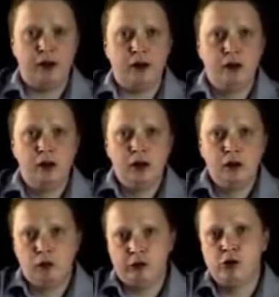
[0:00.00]
here,
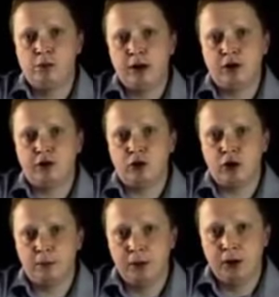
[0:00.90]
which would have been a
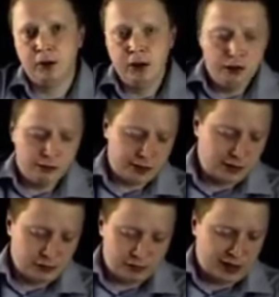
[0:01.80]
stronger move. So
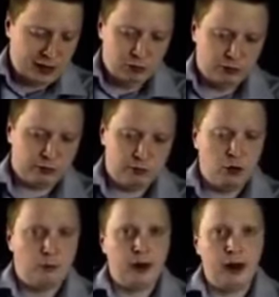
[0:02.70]
even Tal was
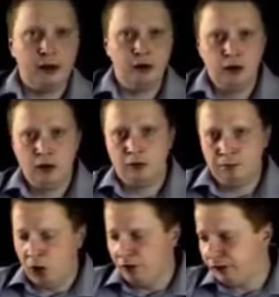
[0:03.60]
not playing
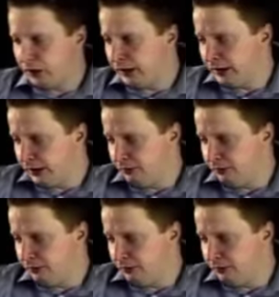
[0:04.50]
perfectly,